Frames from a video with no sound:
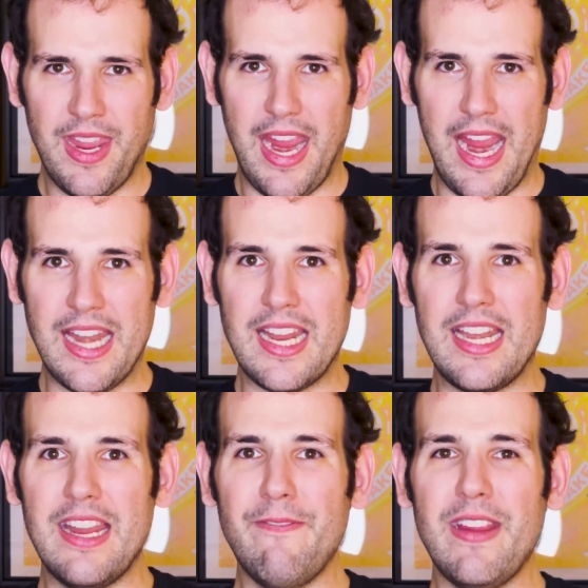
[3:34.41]
and
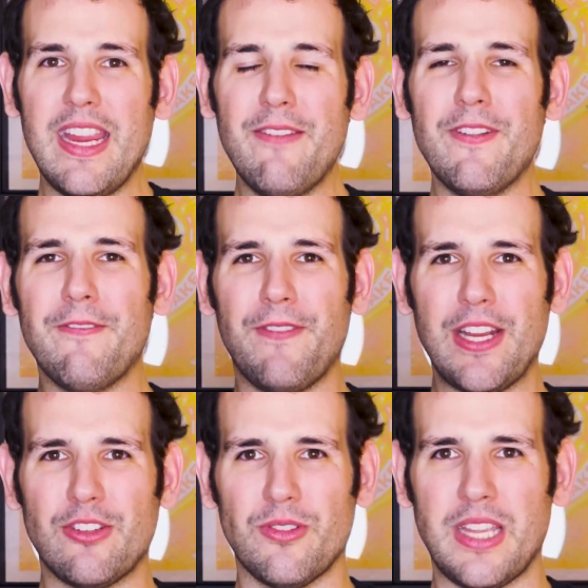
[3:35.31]
it even
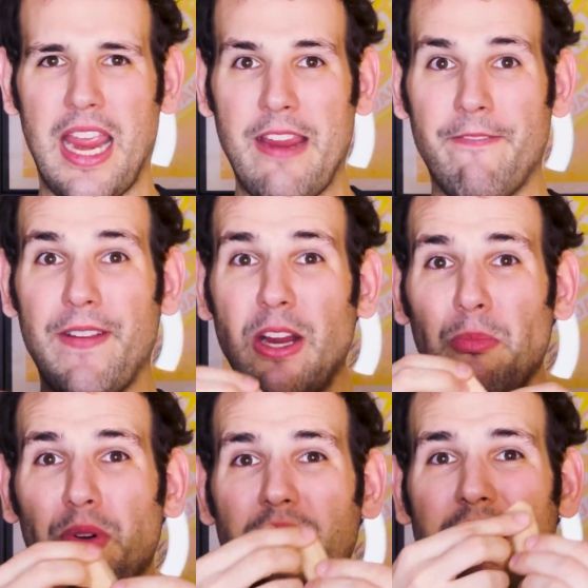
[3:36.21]
features a
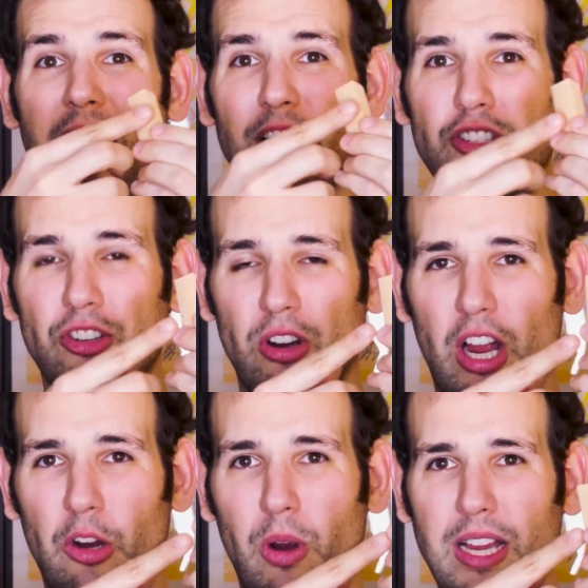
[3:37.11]
fingerprint texture
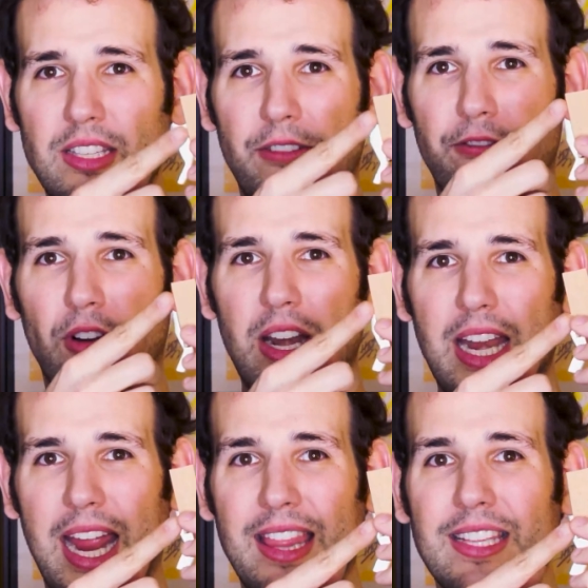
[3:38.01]
across the front
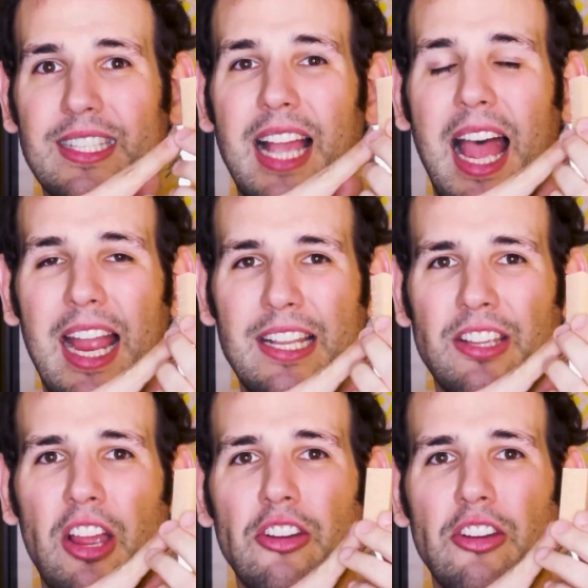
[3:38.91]
and the sides